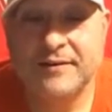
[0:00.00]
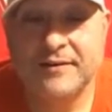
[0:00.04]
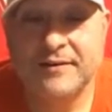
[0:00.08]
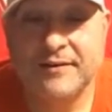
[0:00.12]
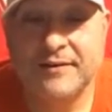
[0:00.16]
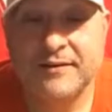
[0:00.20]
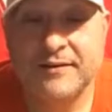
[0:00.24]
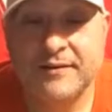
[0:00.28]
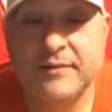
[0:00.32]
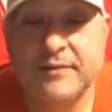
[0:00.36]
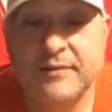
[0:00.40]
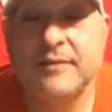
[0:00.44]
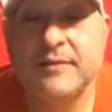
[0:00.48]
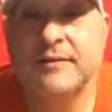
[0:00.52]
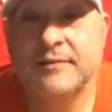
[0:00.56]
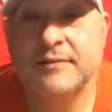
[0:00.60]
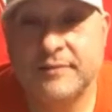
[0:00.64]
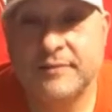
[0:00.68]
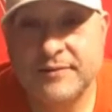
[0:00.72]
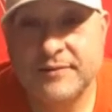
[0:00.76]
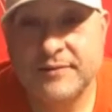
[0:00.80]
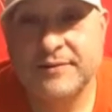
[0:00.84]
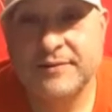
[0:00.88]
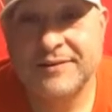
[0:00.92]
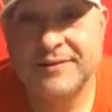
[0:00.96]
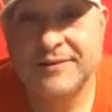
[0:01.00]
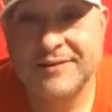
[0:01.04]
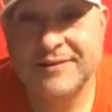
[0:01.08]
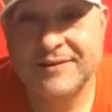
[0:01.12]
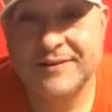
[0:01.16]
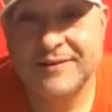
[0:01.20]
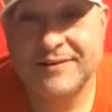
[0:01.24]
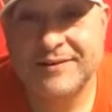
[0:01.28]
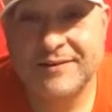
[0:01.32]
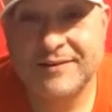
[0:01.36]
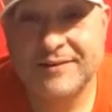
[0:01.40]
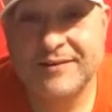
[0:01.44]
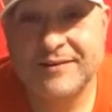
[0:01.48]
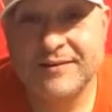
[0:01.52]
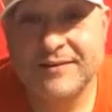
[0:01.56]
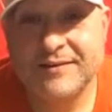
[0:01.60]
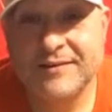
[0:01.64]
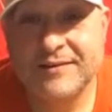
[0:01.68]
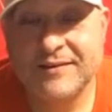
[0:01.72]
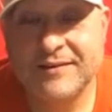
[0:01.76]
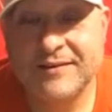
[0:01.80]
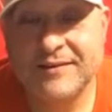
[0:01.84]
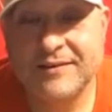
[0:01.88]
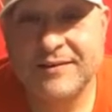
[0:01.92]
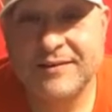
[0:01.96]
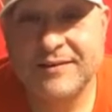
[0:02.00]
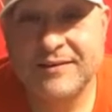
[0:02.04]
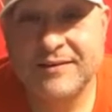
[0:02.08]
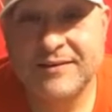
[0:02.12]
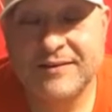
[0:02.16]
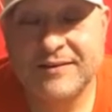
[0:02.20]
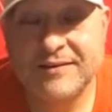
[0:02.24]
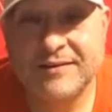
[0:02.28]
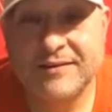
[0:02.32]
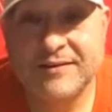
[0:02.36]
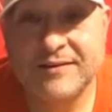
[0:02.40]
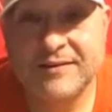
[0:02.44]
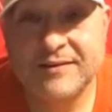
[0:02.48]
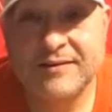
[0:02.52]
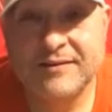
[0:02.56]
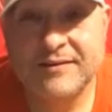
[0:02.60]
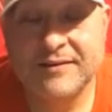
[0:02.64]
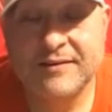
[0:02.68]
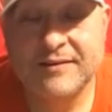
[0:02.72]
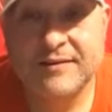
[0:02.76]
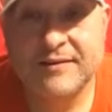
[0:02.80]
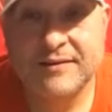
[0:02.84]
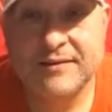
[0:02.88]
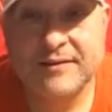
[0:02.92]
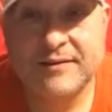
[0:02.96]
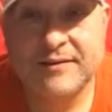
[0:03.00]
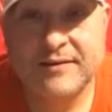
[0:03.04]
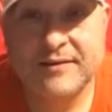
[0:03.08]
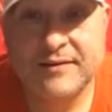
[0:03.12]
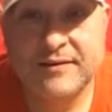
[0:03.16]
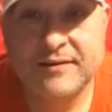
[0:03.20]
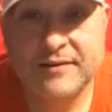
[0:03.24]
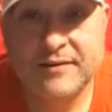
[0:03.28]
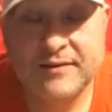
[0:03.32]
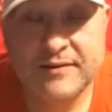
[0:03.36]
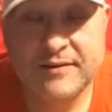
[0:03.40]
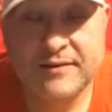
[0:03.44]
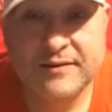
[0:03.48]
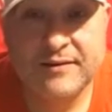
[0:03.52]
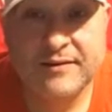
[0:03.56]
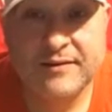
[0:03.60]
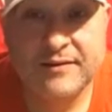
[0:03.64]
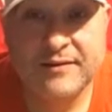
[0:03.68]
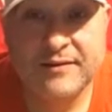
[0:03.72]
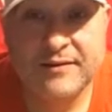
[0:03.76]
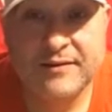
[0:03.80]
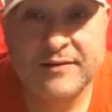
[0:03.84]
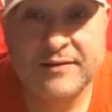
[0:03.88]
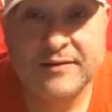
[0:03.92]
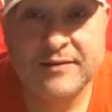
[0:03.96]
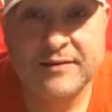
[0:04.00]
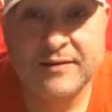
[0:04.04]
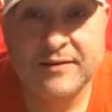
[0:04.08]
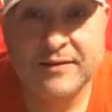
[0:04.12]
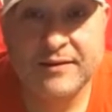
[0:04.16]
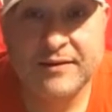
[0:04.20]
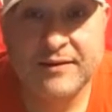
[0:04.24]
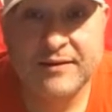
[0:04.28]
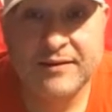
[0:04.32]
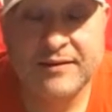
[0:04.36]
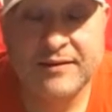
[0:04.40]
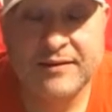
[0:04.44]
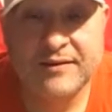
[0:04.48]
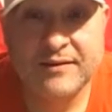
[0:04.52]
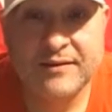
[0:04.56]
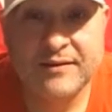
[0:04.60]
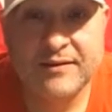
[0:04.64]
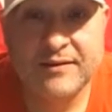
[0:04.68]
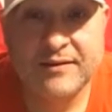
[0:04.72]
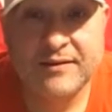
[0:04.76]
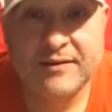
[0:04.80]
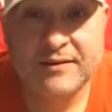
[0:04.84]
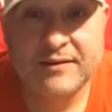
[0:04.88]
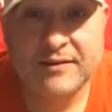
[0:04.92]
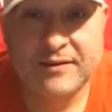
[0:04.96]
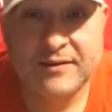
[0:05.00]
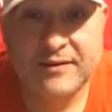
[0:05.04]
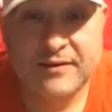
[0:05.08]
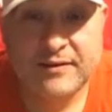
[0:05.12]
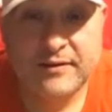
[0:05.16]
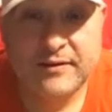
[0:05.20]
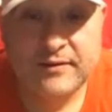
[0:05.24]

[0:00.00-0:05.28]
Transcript: This person isn't speaking.